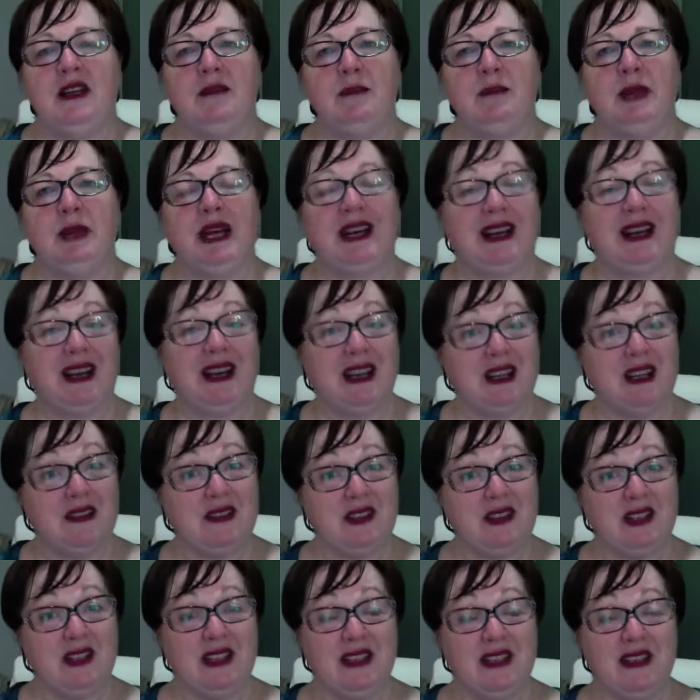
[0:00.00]
Part of
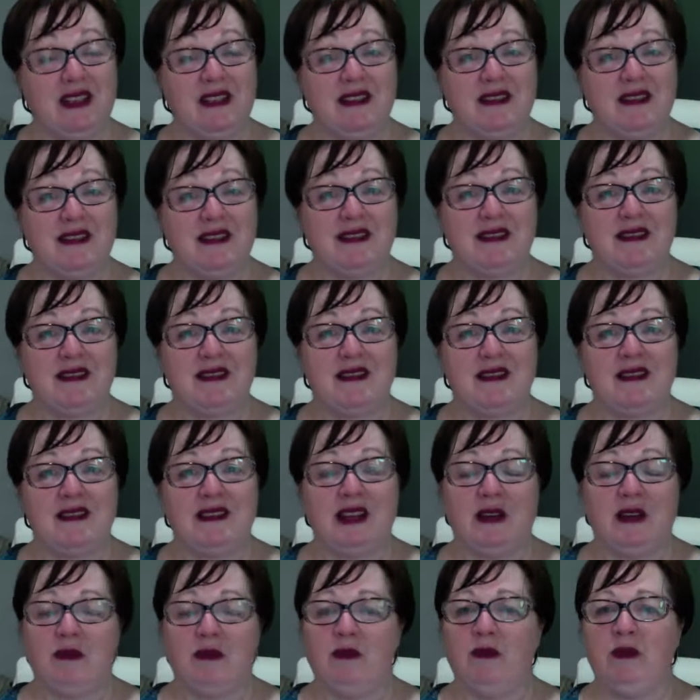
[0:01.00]
it is
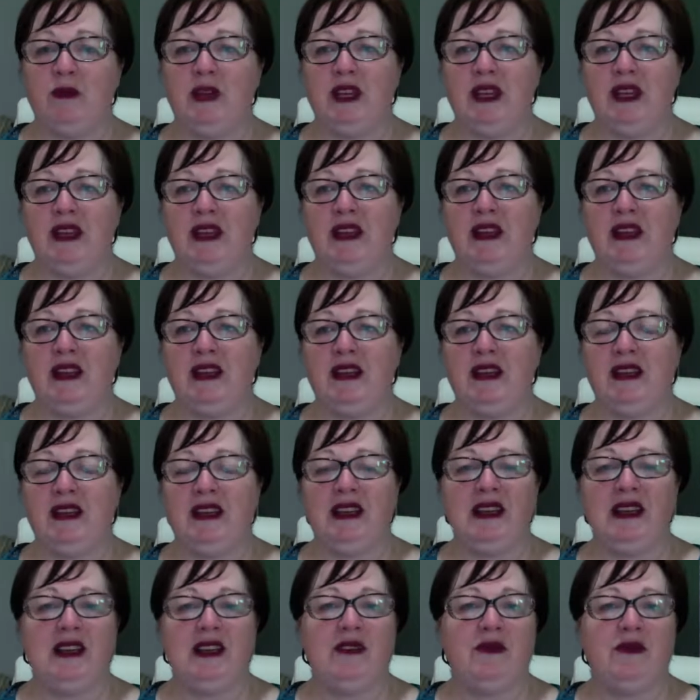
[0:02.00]
that we
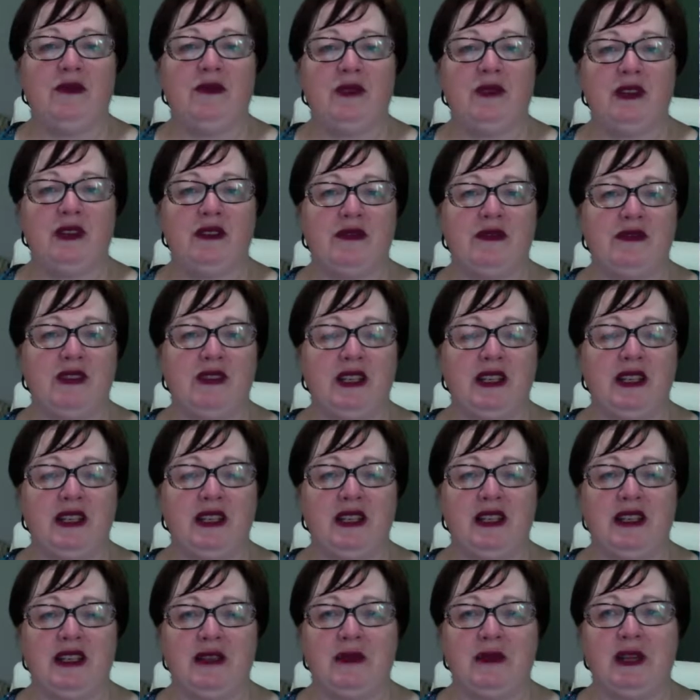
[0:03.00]
live with a
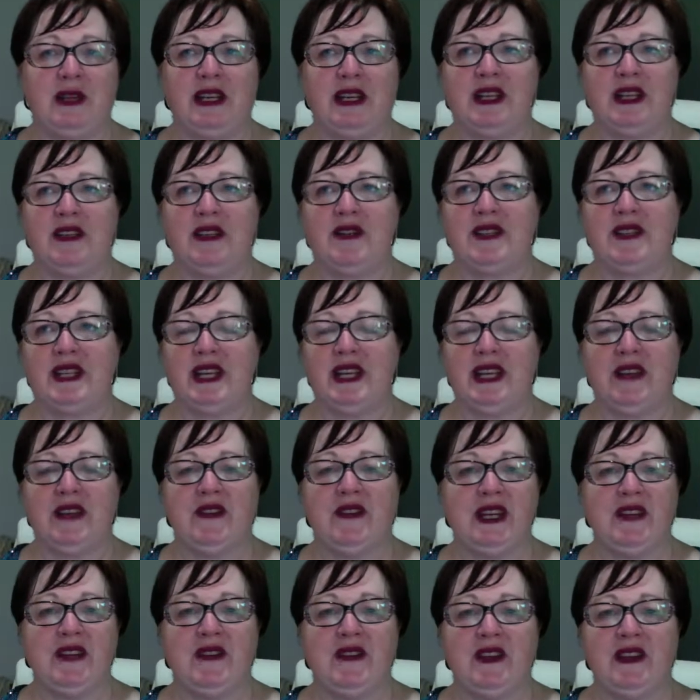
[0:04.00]
feeling that we have to have
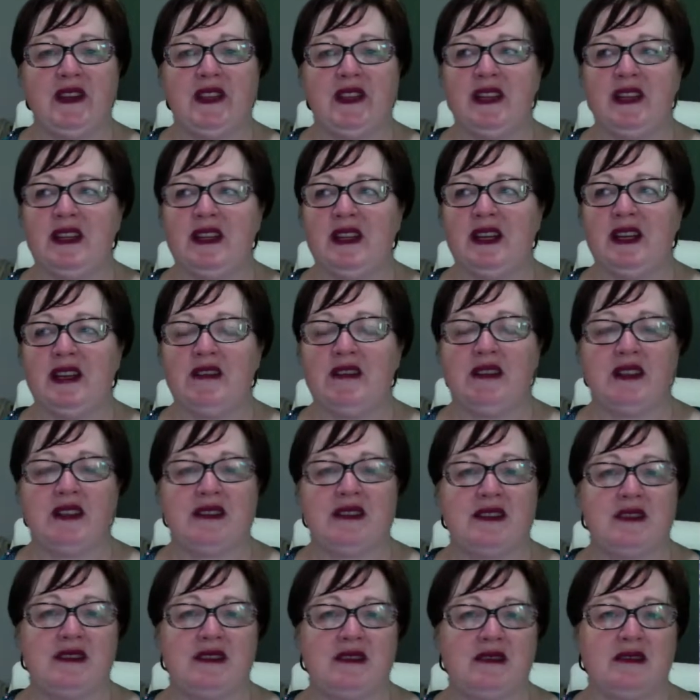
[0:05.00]
everything in our
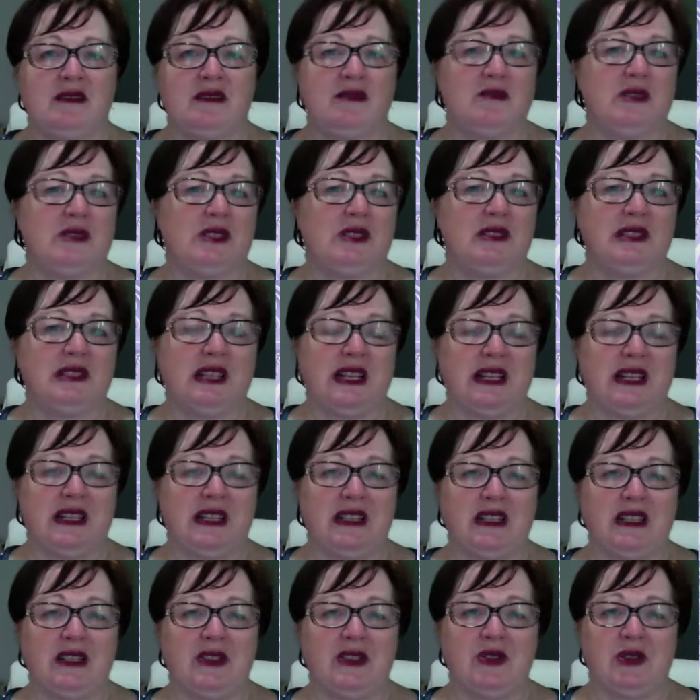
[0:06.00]
external world under
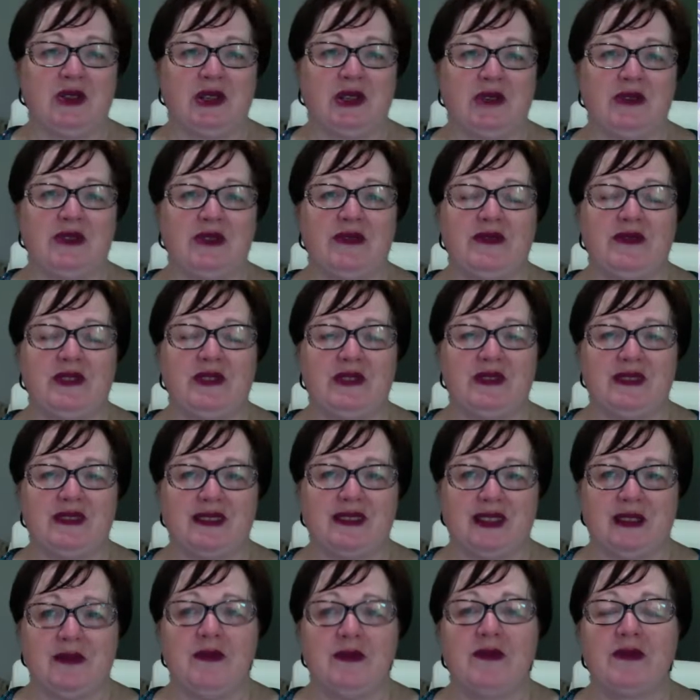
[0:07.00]
control to feel
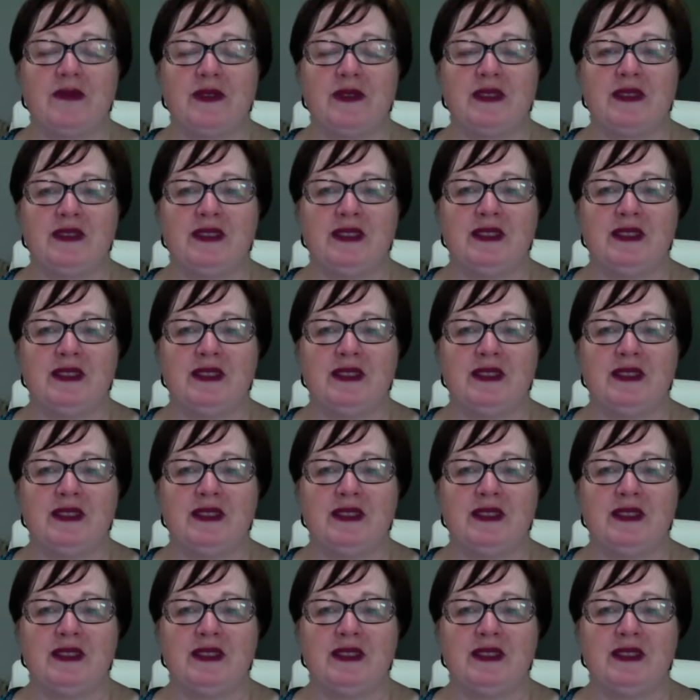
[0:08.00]
safe.